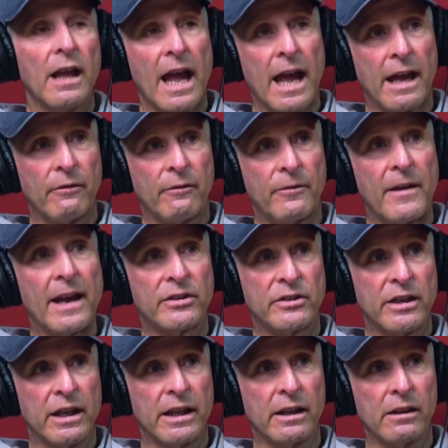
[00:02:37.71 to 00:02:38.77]
and fast
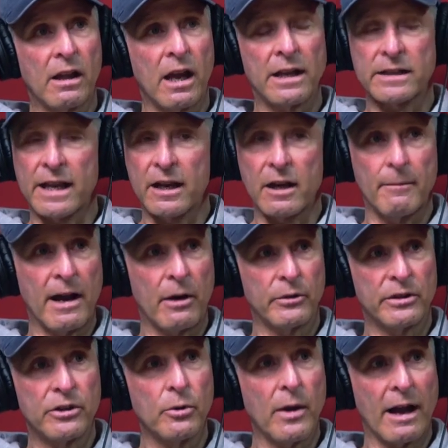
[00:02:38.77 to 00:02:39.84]
sinking lines, I come out
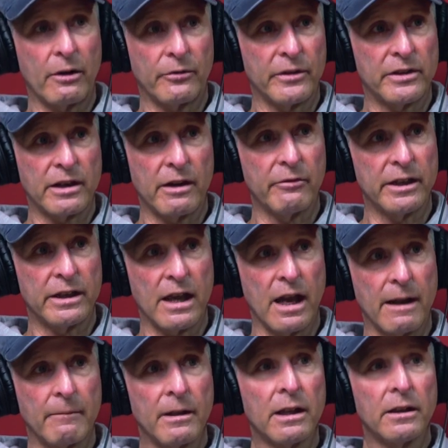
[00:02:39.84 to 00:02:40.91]
with two outfits every
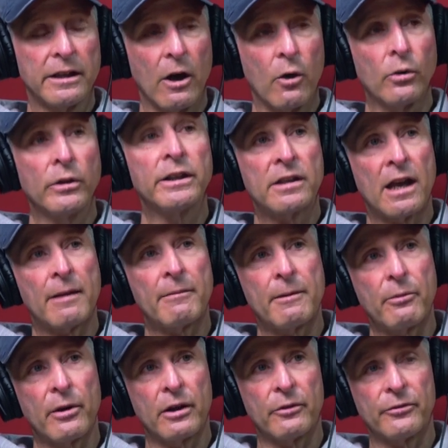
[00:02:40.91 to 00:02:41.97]
time. The only time I
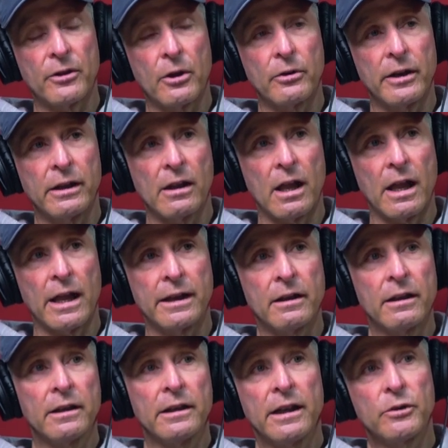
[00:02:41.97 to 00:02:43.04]
bring a floating
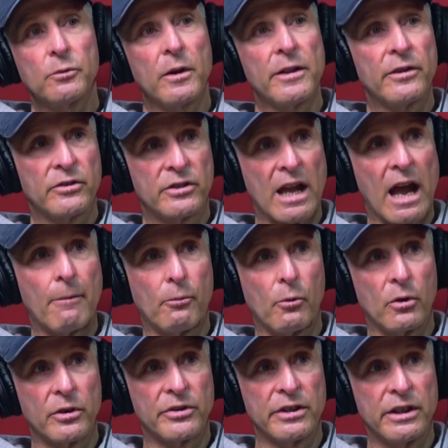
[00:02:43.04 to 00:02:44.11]
line is when there's top
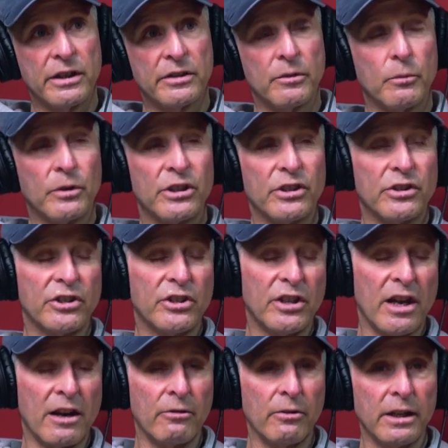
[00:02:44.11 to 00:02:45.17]
water season, which is
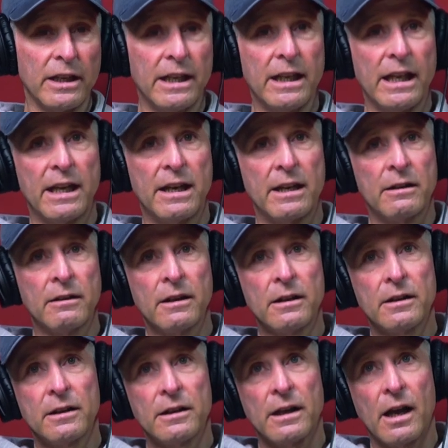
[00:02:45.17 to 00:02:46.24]
generally in
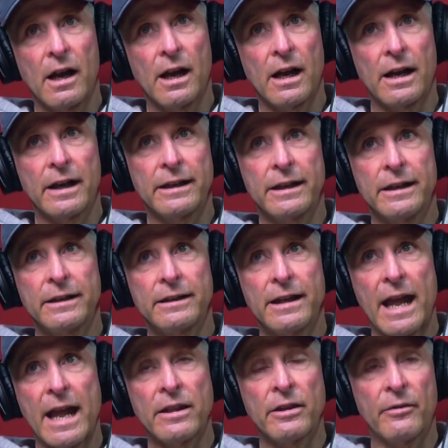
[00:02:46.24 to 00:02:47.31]
uh,
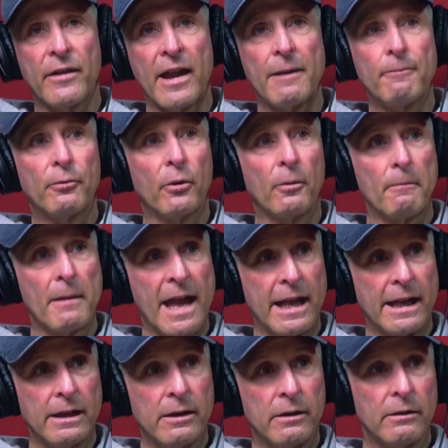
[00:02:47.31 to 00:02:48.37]
end of April,
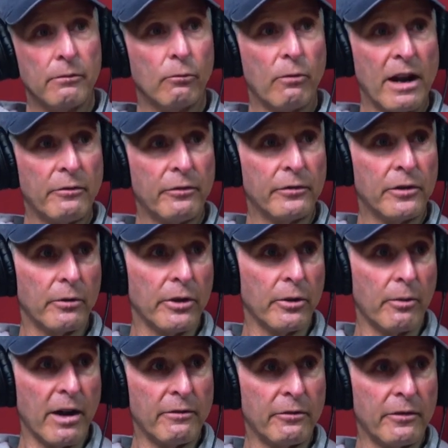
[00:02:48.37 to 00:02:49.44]
May, red during the
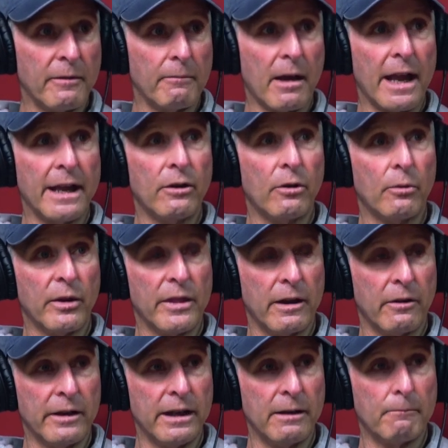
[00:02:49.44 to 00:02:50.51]
redfin bite, or when
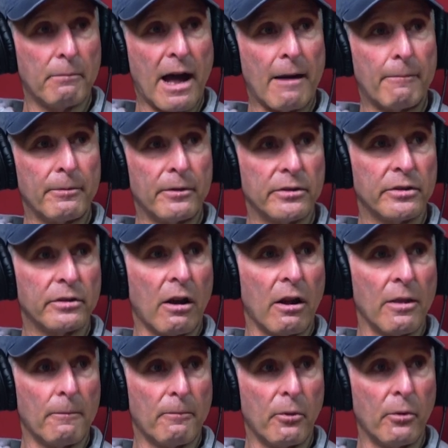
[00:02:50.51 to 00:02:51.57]
they're eating poppers
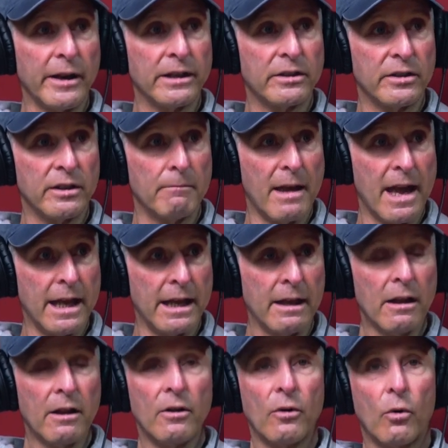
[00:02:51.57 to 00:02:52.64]
on the points in May,
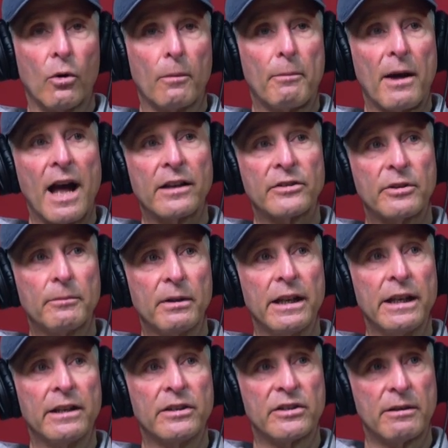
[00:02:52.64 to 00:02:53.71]
right. or
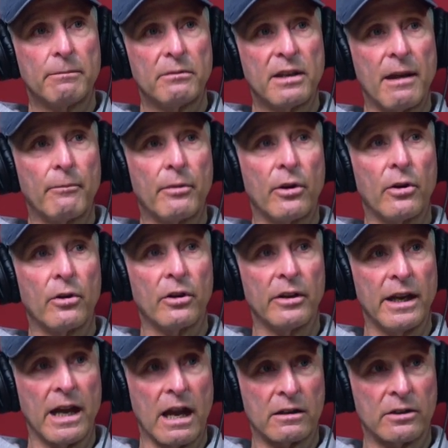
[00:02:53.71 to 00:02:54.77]
possibly in September,
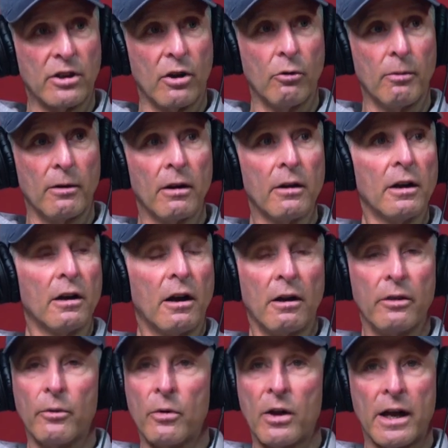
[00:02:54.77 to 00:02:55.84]
early October.
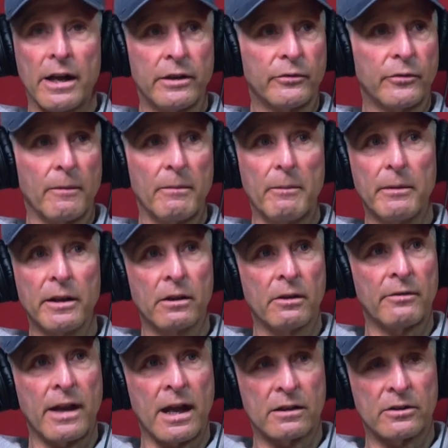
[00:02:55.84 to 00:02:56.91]
Otherwise, from the middle
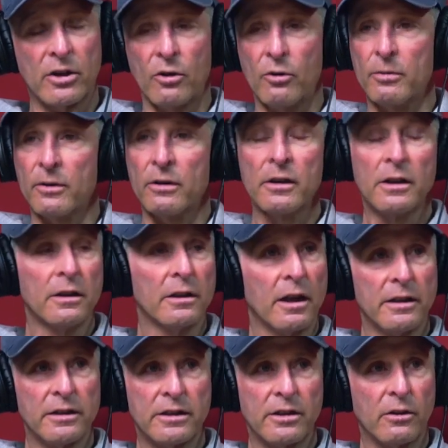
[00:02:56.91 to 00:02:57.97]
of October
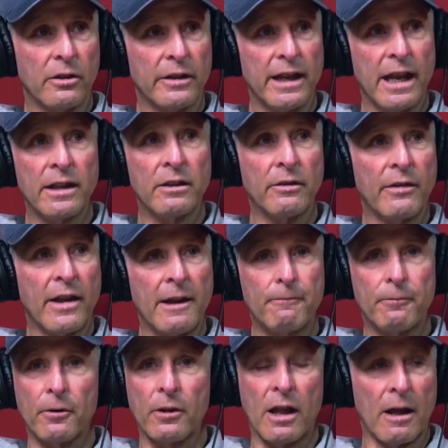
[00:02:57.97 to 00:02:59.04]
until the end of
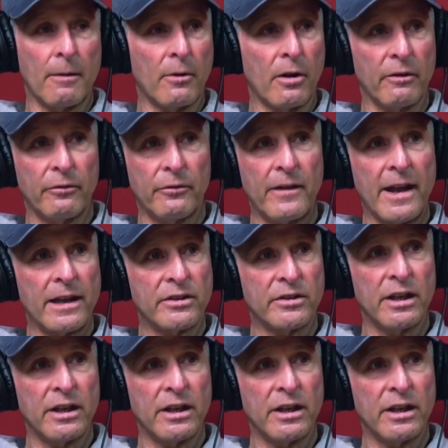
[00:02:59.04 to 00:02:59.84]
April, I'm on fast